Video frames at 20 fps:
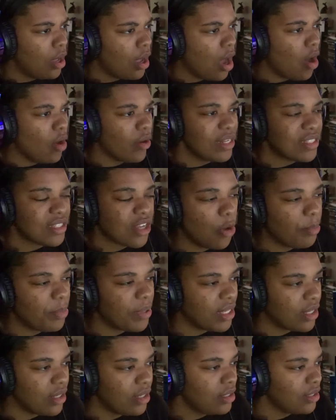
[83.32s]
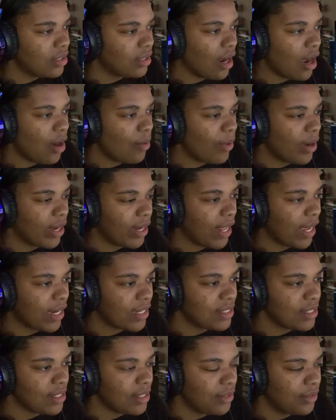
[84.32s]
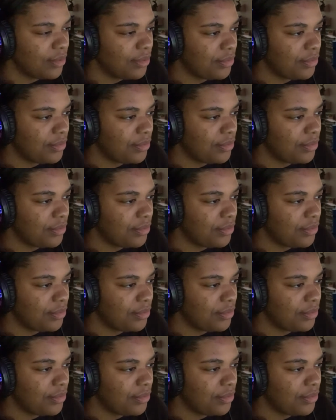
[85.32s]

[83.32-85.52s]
Oh, this gonna be good already, I think.